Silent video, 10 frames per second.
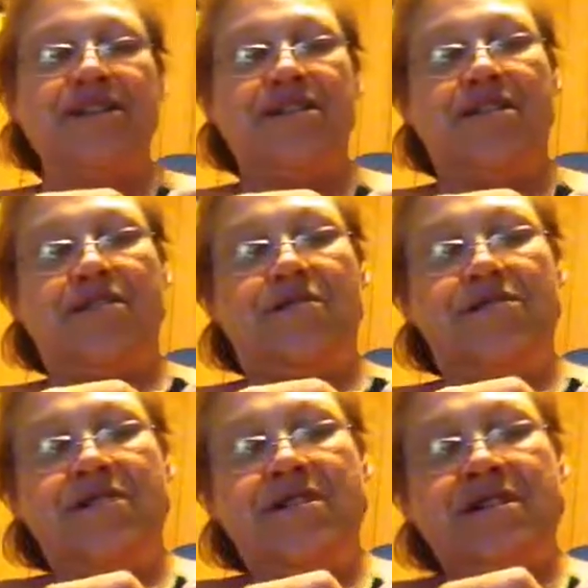you know.
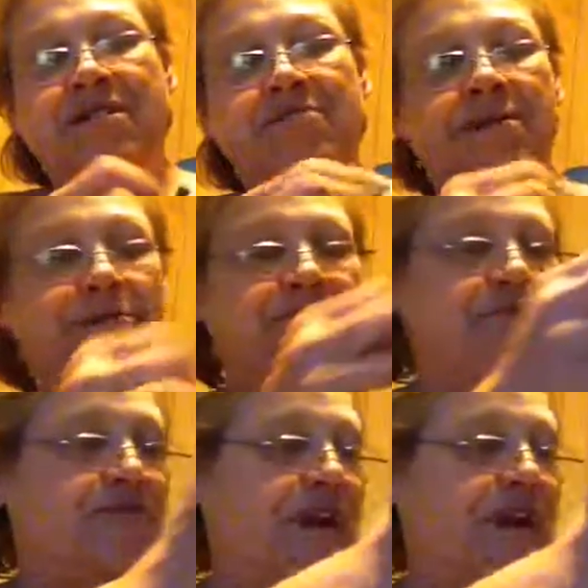People don't